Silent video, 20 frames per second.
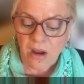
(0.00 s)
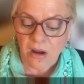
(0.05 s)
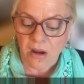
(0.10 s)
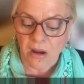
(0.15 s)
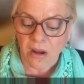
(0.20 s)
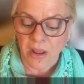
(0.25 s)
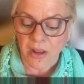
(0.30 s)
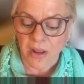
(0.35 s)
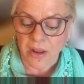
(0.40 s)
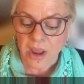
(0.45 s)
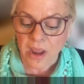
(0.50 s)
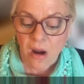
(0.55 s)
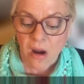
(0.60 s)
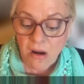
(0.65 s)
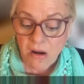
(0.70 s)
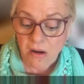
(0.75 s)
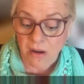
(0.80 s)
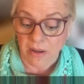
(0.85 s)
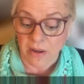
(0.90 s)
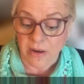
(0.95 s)
on
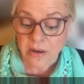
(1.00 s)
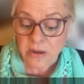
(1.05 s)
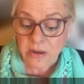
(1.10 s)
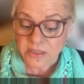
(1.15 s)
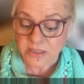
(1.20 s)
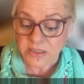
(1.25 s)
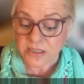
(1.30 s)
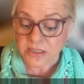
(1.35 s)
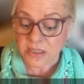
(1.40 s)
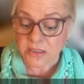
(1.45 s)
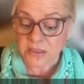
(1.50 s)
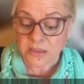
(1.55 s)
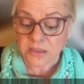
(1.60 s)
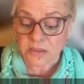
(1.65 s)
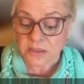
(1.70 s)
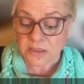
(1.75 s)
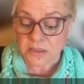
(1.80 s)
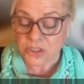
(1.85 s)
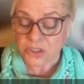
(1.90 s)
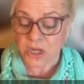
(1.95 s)

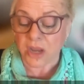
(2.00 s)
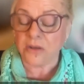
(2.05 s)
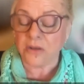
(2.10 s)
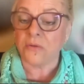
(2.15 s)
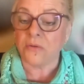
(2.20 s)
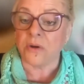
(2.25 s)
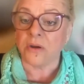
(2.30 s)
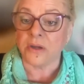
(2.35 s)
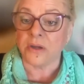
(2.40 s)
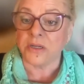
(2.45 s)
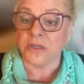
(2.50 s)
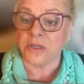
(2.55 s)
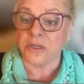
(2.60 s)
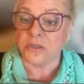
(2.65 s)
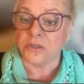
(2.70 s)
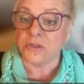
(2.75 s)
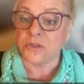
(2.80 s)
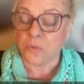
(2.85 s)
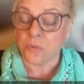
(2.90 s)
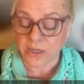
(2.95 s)
until January
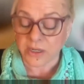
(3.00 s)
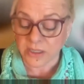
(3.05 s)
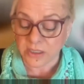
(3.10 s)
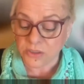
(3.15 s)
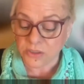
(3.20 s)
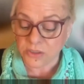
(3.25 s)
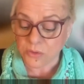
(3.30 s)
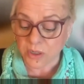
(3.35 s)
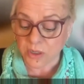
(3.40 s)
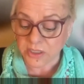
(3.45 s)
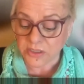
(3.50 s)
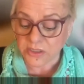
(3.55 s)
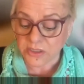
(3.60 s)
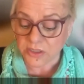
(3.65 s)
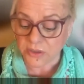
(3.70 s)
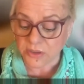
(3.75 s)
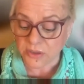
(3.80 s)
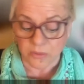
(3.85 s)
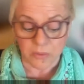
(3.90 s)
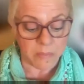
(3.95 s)

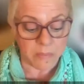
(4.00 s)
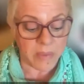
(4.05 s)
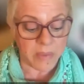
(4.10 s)
2022,